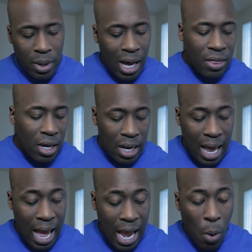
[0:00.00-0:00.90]
But other than
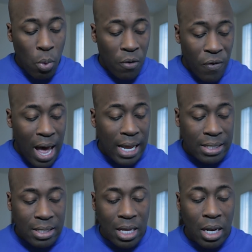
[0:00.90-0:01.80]
that, M1
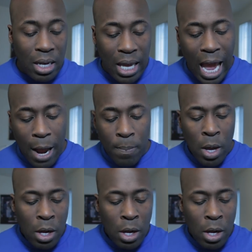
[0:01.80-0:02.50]
Finance is killing the game.